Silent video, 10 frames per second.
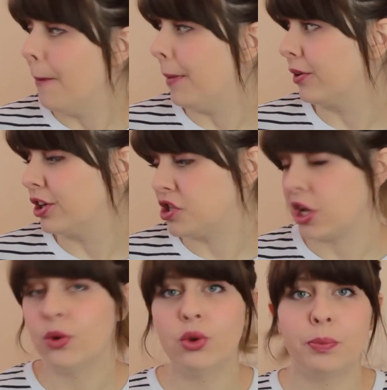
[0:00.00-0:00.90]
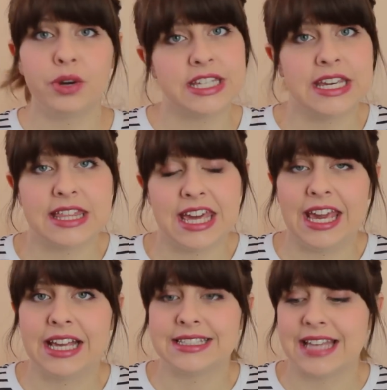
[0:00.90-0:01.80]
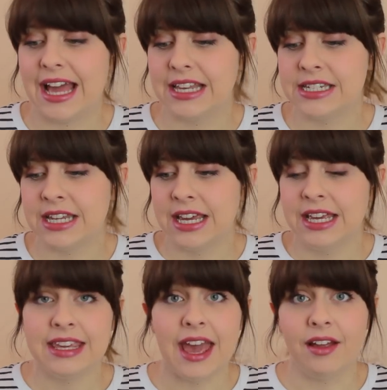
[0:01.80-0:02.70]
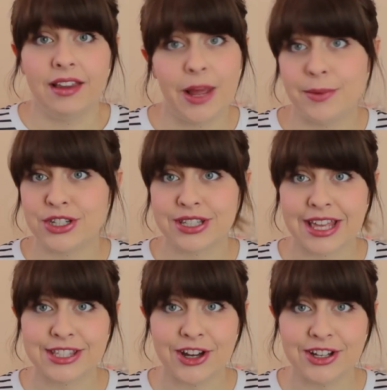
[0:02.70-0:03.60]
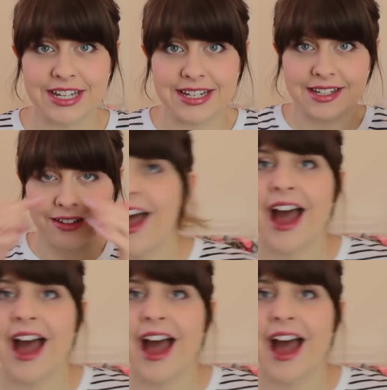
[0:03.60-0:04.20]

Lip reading: but I'm gonna show you all the prettier things, and yeah, let me just get started.